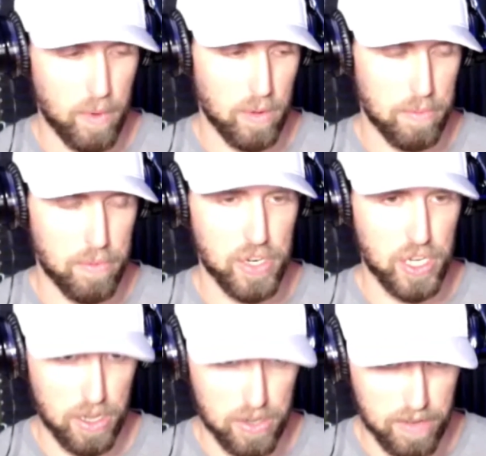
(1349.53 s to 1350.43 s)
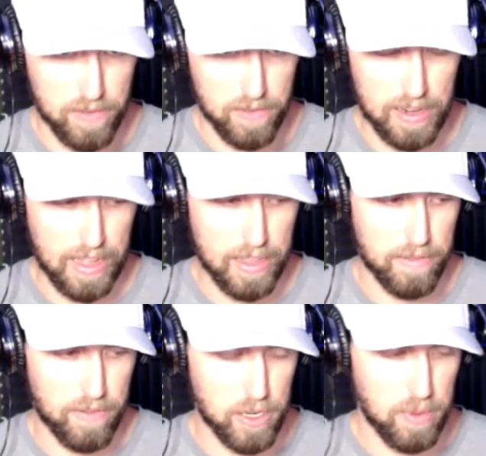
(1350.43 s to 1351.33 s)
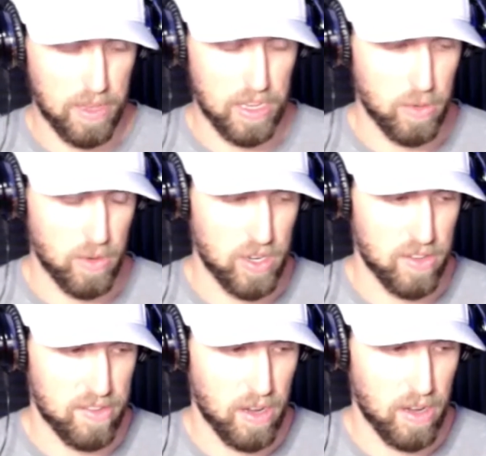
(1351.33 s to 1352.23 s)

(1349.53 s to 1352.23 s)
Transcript: and pushing yourself into that in the first place, which is